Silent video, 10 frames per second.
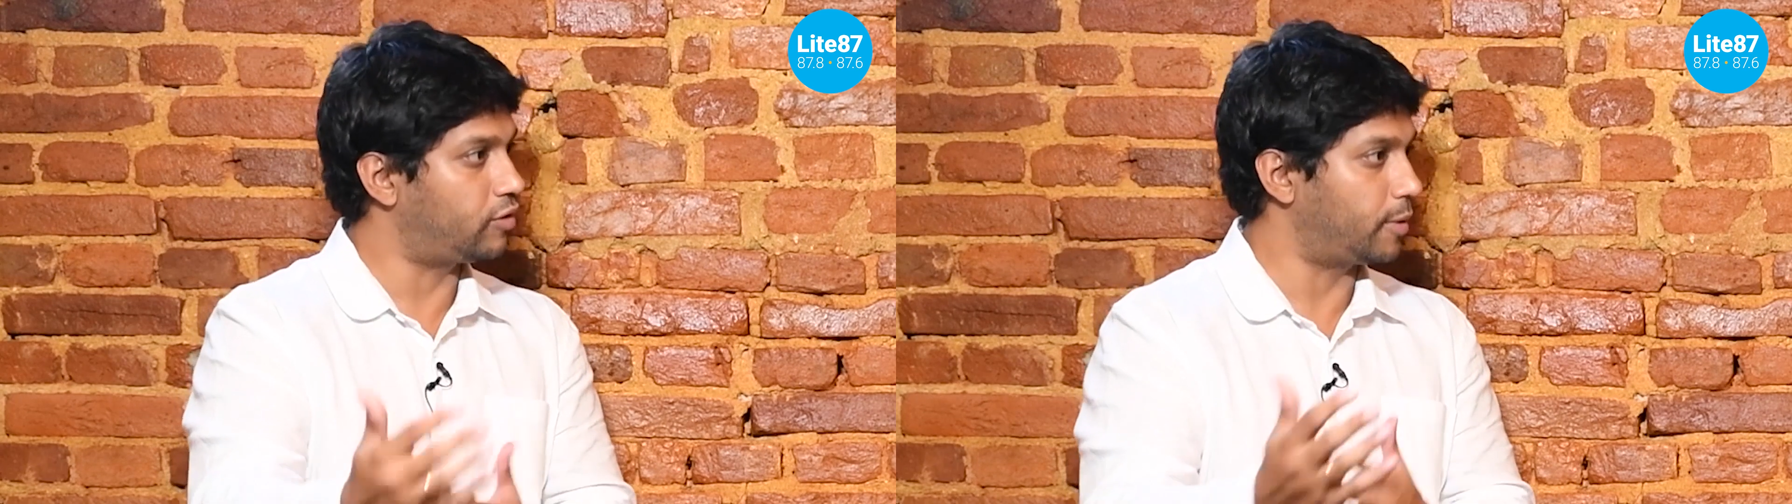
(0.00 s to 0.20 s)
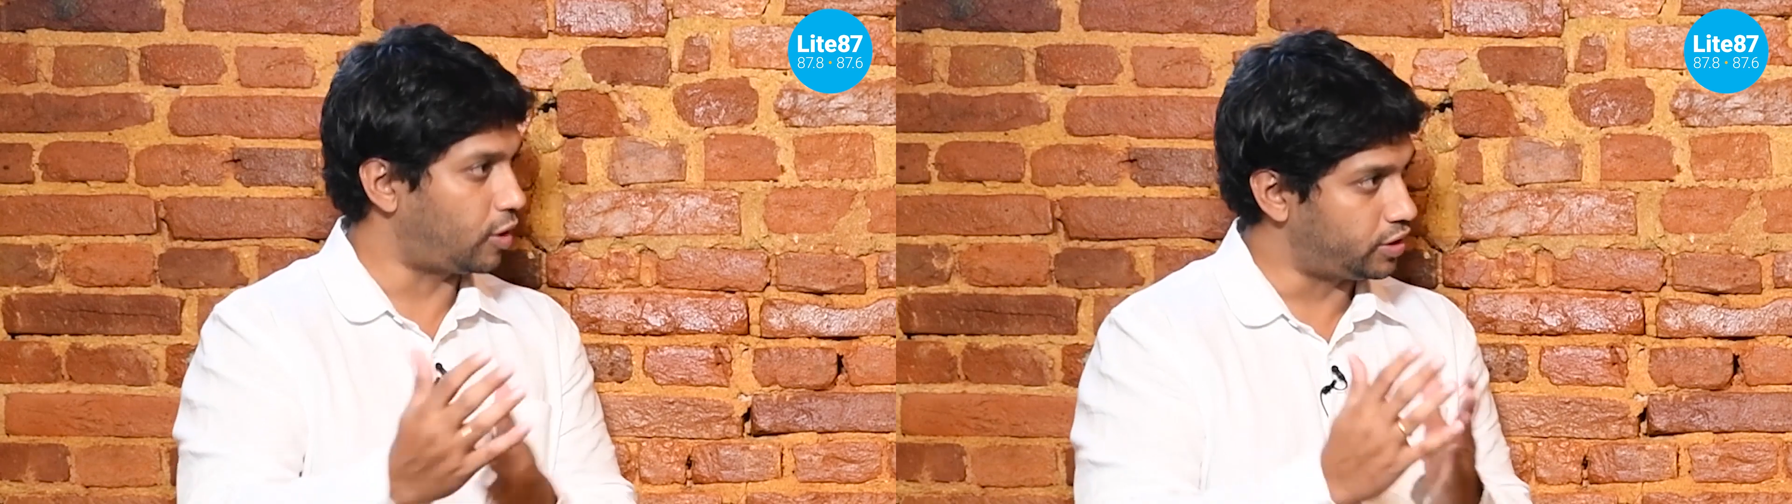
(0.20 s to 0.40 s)

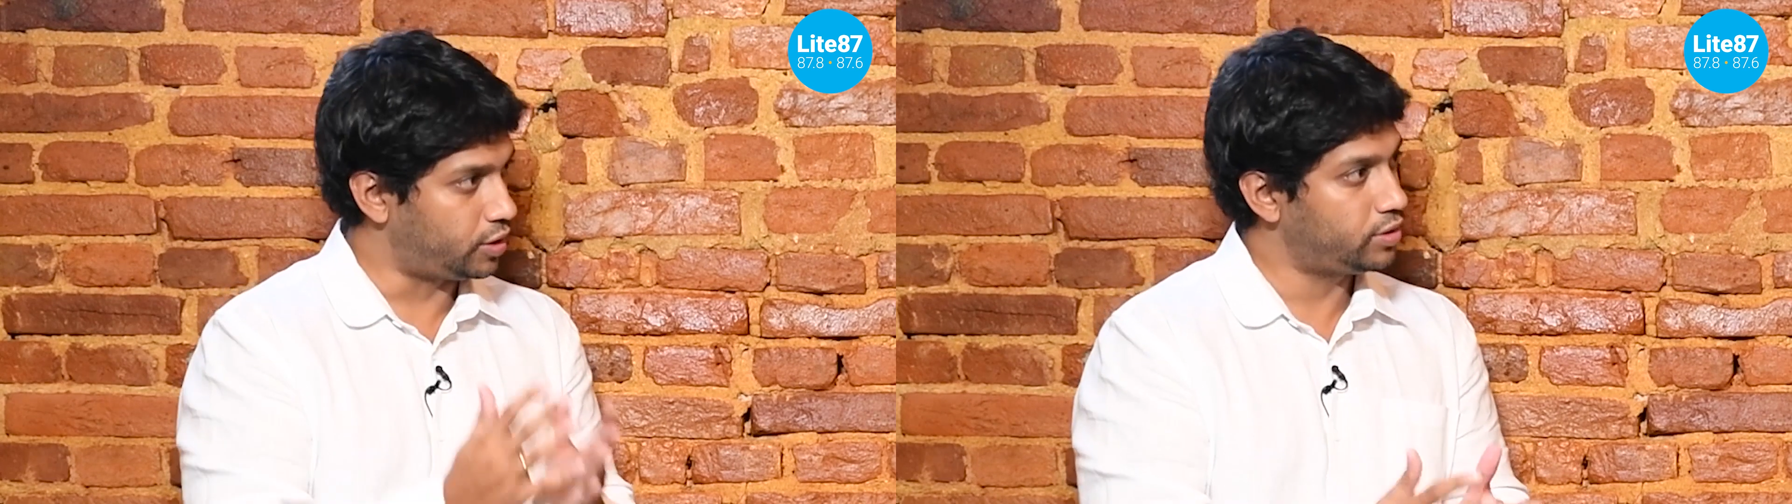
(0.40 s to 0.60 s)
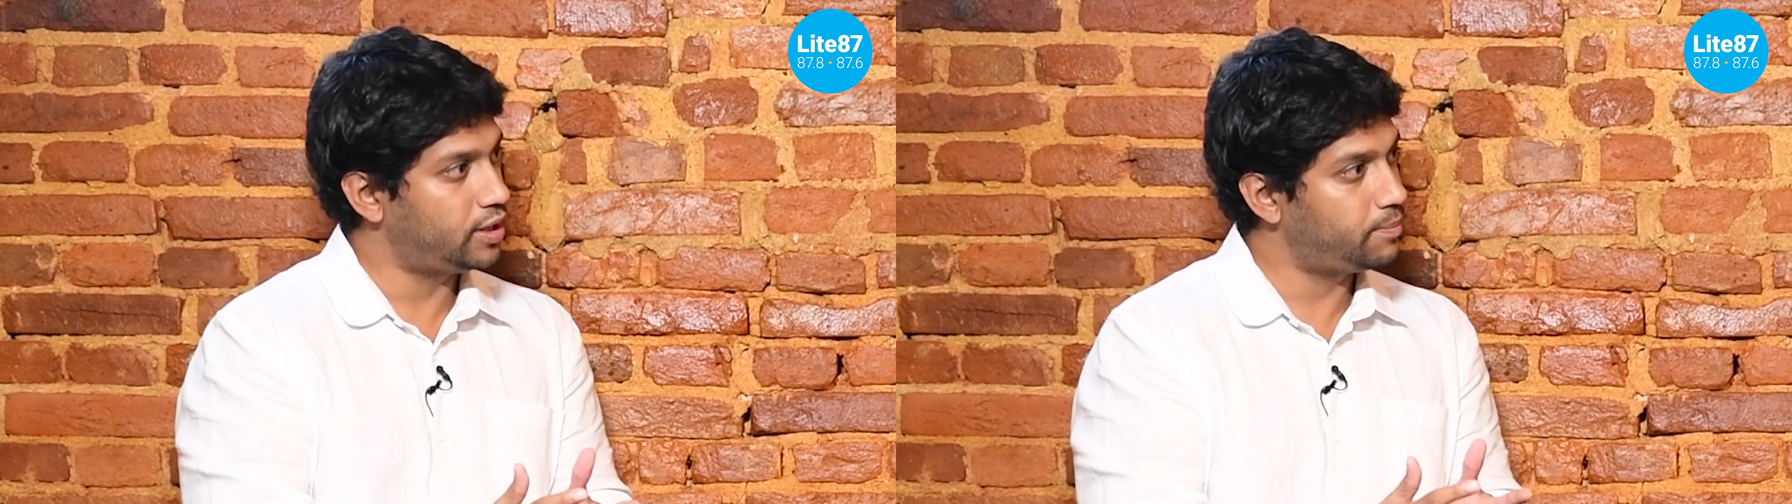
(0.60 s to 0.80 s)
from a
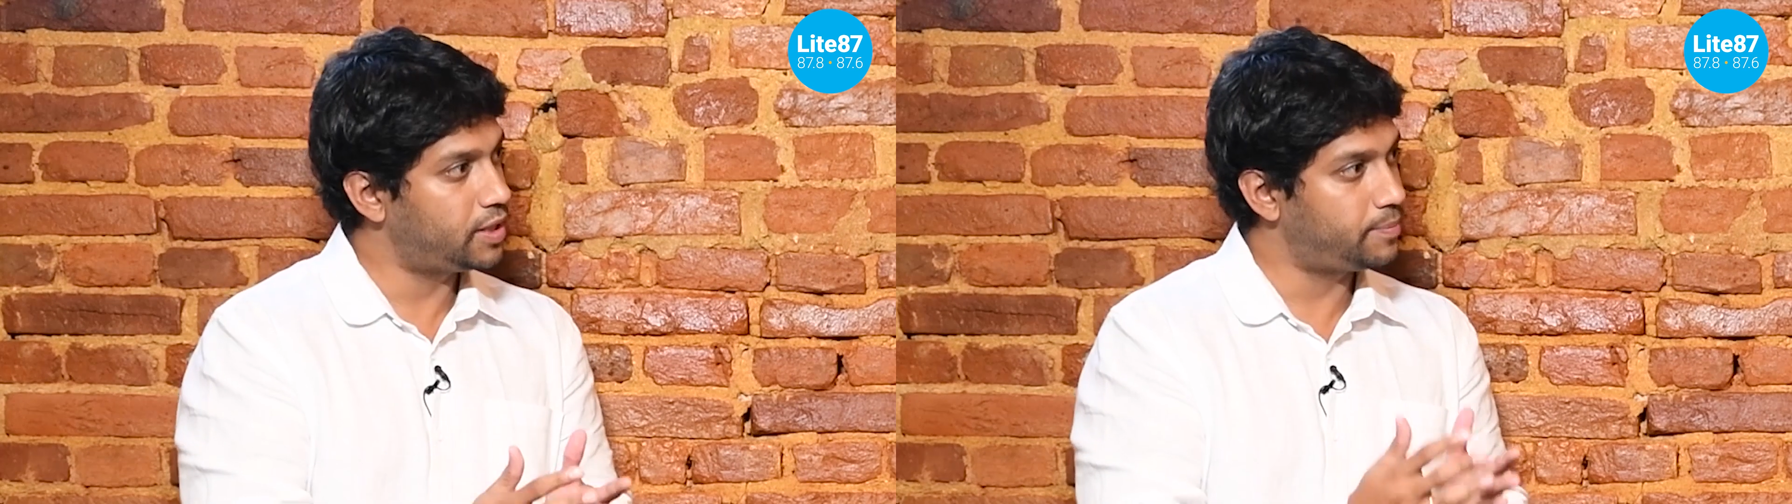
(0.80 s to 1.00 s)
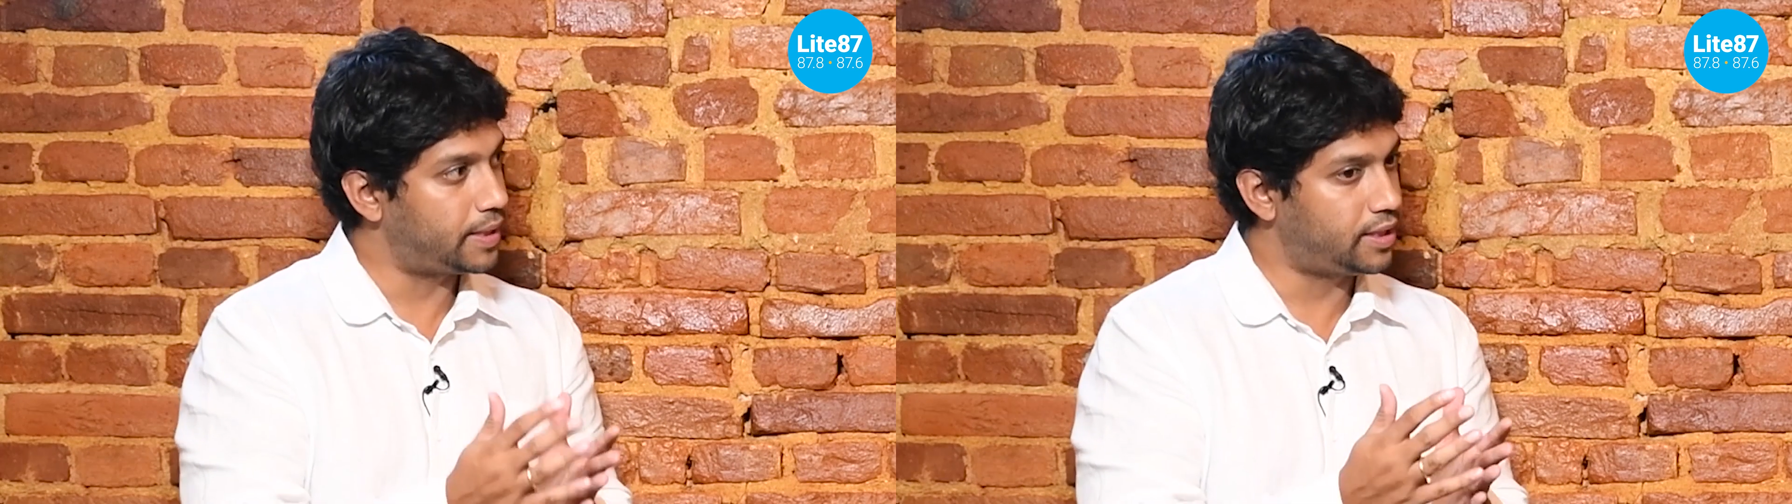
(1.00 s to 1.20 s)
constitutional
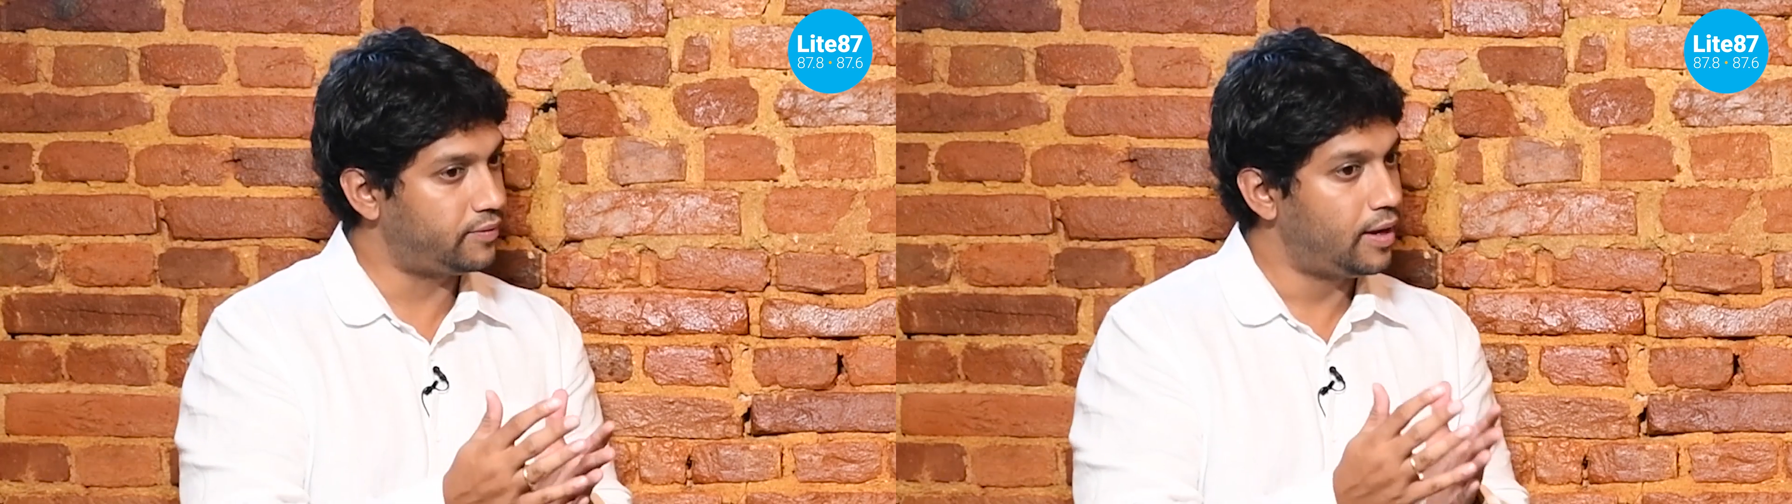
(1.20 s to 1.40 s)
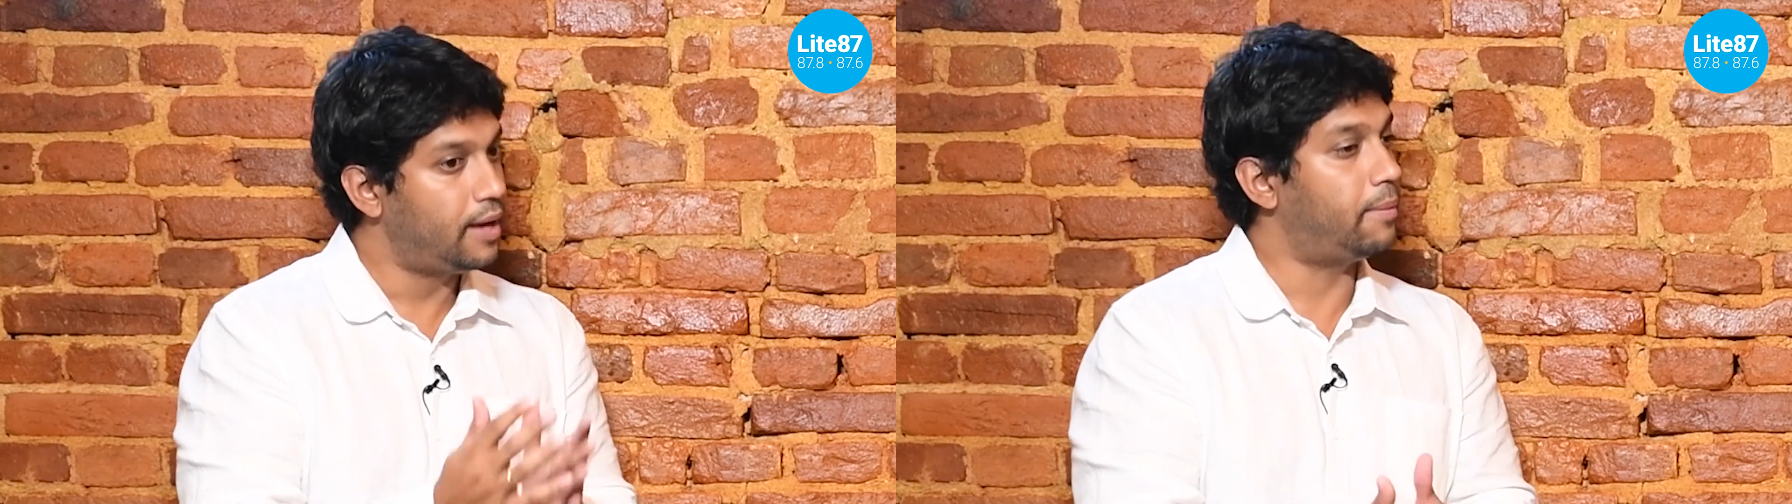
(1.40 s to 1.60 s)
perspective,